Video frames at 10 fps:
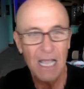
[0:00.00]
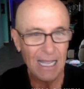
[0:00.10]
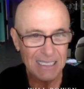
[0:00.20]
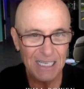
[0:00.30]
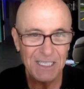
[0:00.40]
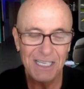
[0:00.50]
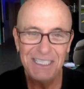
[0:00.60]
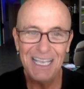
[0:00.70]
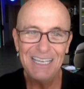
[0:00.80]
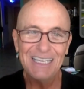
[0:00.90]
And since I
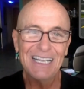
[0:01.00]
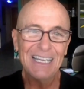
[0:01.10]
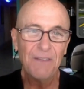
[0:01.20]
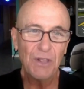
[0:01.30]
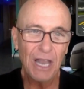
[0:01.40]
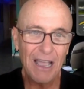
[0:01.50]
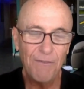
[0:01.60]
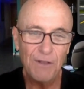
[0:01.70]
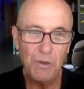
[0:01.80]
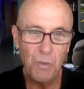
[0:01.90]
said live the
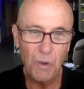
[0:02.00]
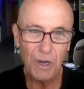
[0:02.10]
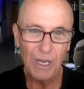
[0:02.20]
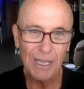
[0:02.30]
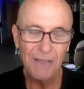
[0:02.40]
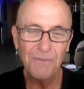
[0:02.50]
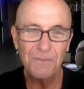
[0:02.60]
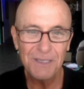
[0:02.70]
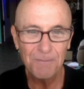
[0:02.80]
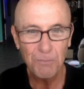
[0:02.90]
life that you want to live,
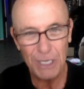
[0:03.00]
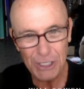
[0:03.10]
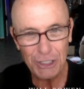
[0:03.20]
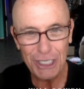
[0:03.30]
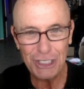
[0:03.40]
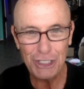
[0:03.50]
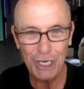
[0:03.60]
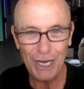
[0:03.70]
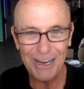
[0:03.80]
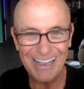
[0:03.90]
please click
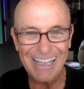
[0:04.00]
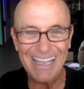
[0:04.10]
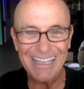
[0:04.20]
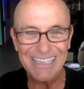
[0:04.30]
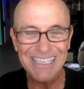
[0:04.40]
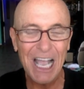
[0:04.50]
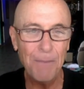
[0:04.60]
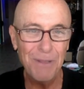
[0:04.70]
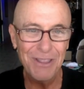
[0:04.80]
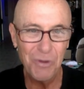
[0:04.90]
share and
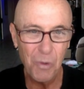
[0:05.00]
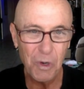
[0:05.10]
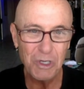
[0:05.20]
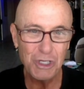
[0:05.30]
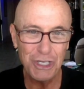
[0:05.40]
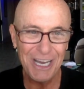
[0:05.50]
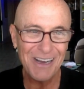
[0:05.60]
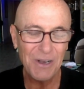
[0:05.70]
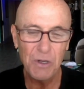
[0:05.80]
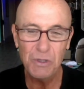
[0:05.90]
type in the word
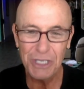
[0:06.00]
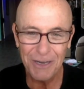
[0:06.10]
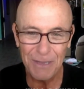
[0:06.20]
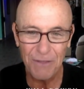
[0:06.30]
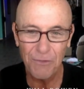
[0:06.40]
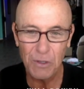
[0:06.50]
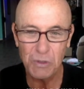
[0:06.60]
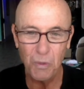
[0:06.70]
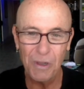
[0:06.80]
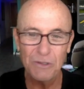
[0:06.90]
share. Who's going to be the
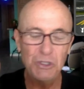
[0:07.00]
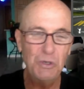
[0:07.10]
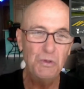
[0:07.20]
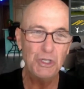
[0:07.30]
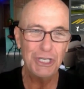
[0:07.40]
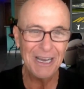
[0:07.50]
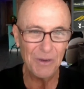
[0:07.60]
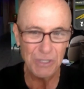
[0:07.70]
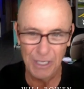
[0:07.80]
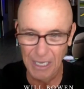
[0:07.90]
first one to
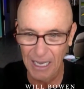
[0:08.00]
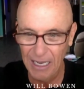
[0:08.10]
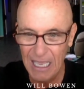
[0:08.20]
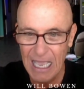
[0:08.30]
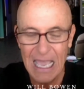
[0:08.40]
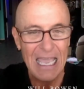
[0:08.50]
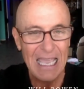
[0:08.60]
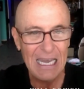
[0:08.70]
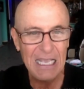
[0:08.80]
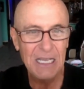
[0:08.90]
share today?
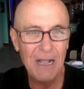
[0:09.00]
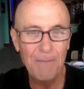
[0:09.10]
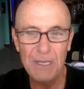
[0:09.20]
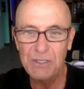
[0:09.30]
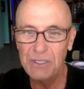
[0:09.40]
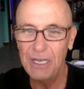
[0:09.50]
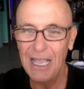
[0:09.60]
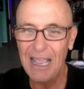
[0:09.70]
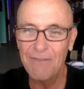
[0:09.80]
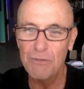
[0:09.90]
Any comments
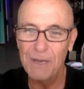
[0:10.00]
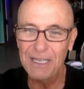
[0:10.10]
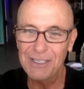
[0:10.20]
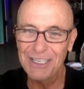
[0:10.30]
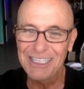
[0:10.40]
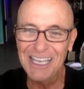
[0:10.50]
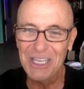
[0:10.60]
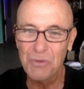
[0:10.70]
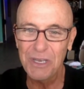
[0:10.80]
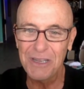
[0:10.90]
today? Everybody's
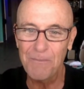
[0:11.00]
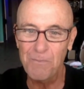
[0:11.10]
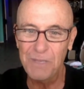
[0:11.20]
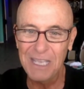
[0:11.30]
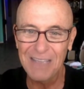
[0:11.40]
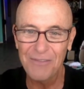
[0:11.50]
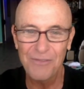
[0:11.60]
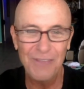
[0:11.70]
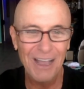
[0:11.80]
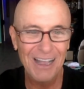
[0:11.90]
continuing to
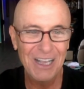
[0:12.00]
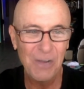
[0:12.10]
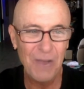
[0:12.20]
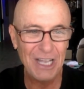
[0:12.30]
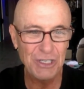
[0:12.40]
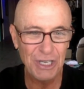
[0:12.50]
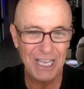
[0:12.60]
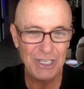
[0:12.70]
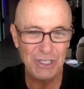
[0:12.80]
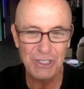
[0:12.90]
give uh,
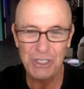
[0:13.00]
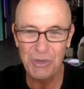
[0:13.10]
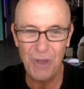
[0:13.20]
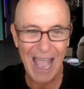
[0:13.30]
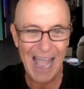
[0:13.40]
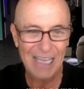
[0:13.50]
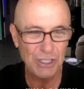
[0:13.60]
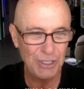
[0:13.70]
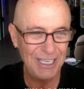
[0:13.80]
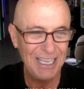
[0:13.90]
congratulations to
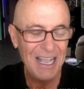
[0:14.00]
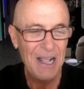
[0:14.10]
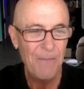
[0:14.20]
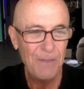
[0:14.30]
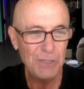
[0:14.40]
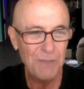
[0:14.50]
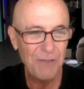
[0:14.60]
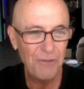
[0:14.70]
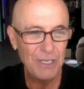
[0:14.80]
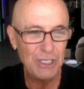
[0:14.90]
Ashley. There's
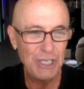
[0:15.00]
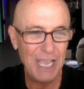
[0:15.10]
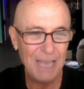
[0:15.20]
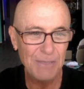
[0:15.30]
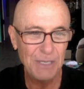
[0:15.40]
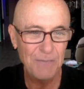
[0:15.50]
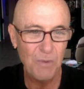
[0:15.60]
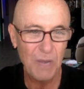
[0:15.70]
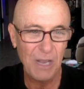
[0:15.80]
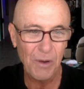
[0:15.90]
my friend James. Good
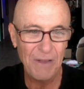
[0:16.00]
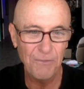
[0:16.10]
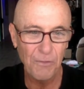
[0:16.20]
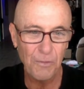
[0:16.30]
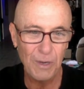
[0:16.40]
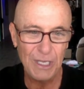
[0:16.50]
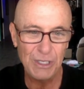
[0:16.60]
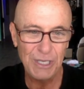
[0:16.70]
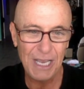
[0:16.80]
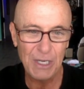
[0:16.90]
morning. Grateful for
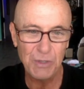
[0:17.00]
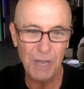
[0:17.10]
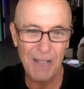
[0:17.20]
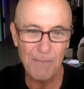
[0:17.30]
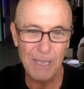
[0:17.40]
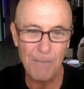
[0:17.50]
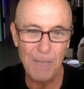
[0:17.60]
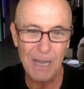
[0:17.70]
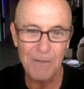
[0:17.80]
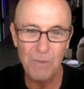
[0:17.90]
each day to try and be a
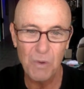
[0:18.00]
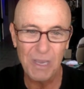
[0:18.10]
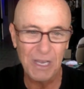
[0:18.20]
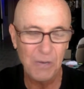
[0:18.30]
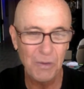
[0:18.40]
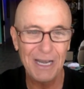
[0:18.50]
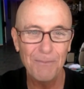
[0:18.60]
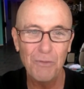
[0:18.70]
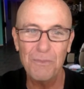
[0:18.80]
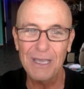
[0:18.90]
better, more
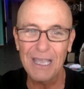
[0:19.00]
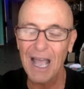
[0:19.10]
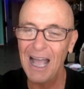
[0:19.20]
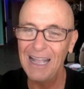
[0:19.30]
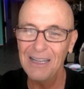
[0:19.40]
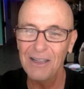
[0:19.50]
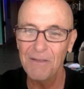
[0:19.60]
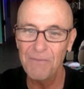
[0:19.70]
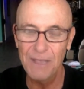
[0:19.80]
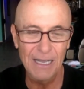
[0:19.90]
incredible me. I
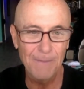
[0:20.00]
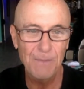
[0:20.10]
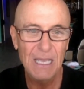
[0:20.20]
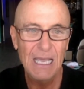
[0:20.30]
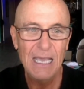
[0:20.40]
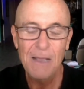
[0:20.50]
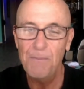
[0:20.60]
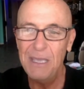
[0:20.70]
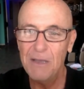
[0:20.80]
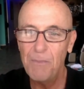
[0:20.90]
love that.
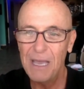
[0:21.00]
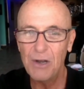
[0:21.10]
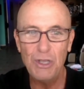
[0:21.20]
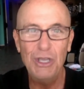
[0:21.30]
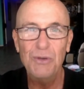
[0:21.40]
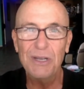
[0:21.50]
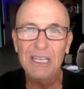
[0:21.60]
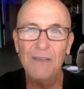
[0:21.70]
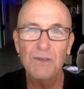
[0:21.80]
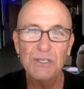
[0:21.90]
Be a better you
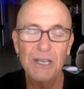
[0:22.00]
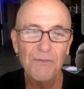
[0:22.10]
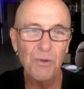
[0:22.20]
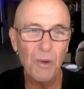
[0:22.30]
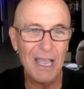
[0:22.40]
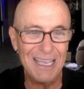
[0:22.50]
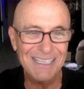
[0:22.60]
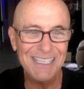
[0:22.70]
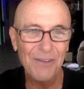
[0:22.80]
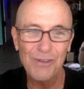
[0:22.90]
and give yourself a
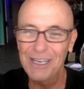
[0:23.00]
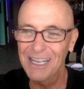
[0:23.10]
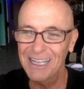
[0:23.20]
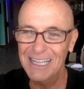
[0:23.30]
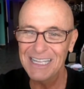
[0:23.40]
raise every day.